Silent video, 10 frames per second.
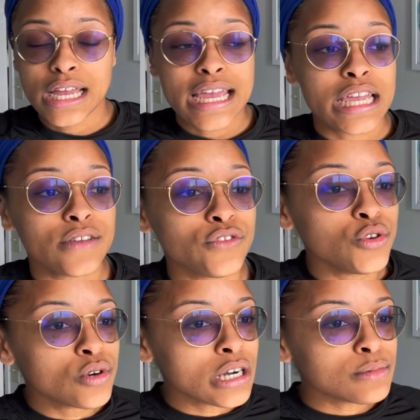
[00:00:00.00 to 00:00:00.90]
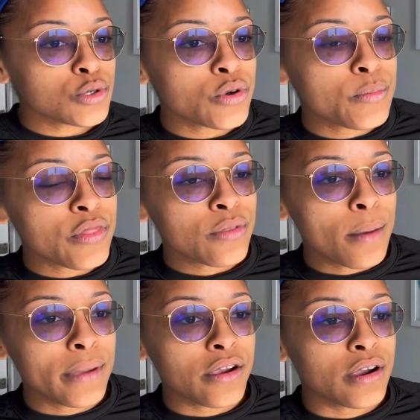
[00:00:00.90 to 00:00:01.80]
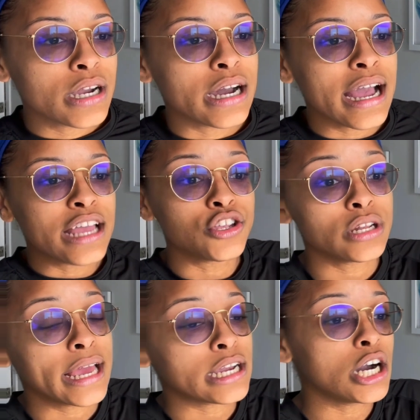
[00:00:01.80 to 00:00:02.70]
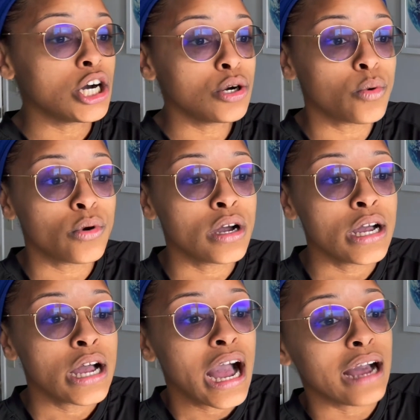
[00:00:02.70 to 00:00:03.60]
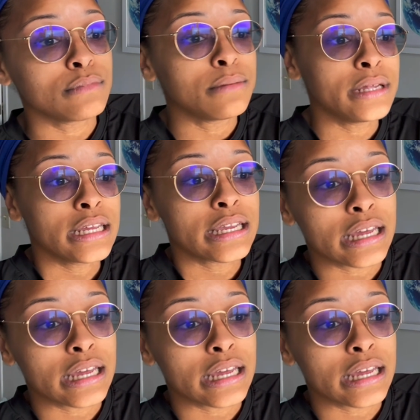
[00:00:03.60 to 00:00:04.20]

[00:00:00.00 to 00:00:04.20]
If you come to America and you're like, oh, I'm Dominican,